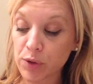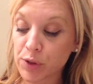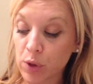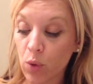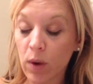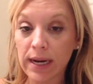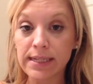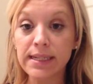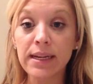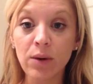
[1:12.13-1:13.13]
So what I
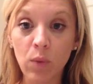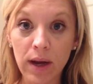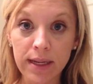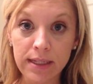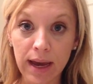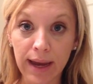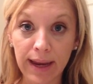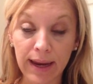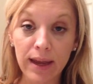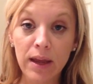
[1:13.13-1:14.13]
did was
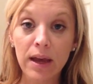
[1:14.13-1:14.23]
I